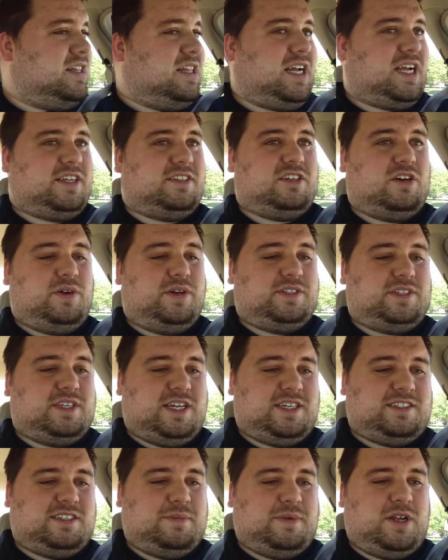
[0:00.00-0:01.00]
It's always
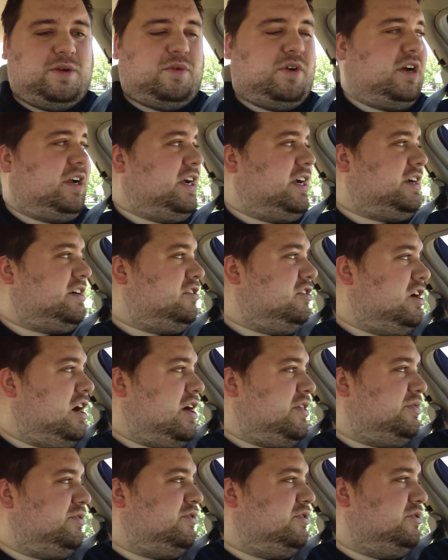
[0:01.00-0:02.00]
somebody wearing a
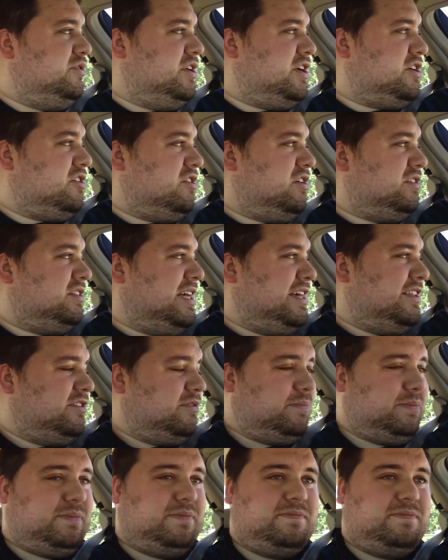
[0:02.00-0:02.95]
cloth tunic or a leather